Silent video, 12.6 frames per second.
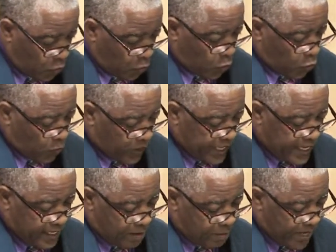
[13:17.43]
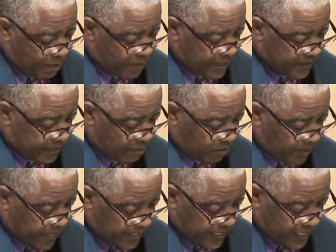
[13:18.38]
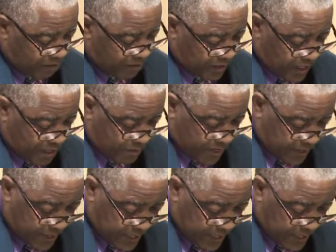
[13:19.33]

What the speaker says: "We in the Barbados Labour Party have determined